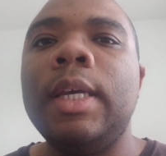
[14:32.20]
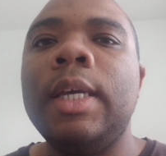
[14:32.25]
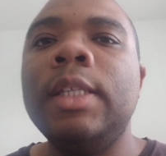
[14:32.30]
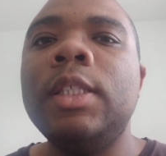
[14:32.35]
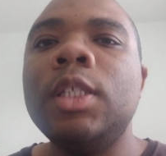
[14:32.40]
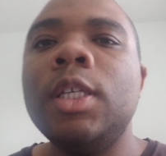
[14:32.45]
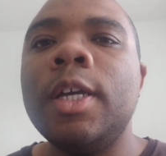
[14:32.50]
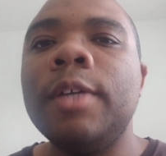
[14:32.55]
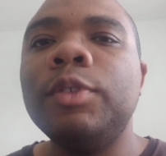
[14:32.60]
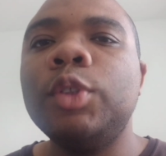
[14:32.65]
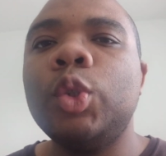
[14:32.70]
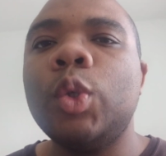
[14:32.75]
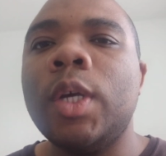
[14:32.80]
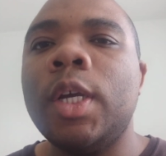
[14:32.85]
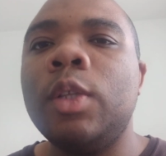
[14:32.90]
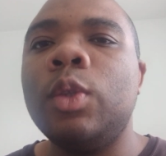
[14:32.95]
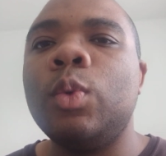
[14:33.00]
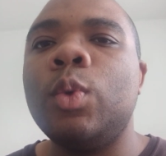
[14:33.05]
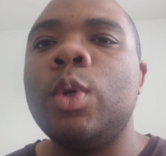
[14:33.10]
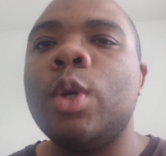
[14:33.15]
ETFs
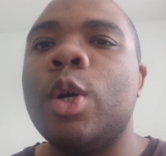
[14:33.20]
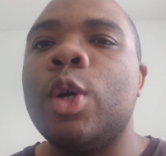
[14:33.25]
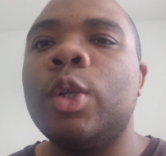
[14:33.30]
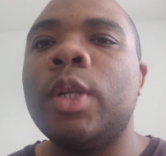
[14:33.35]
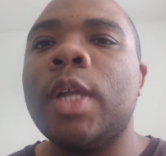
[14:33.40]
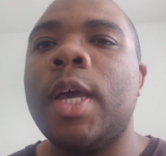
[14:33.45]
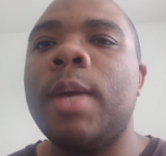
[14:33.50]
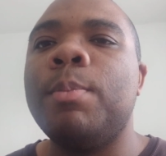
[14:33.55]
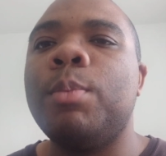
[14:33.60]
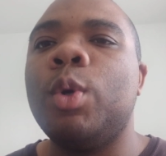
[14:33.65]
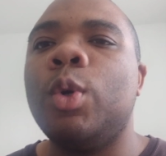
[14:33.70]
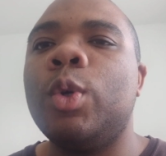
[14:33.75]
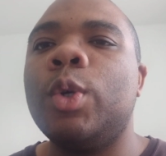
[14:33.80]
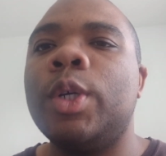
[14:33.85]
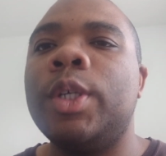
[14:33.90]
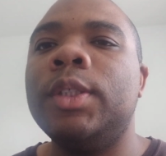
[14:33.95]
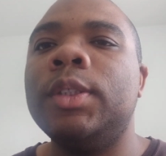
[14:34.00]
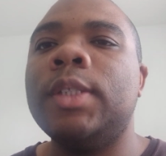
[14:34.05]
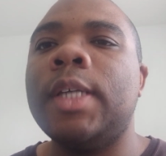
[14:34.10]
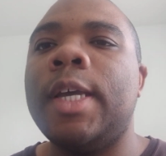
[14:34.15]
trade through online
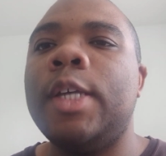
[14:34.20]
brokers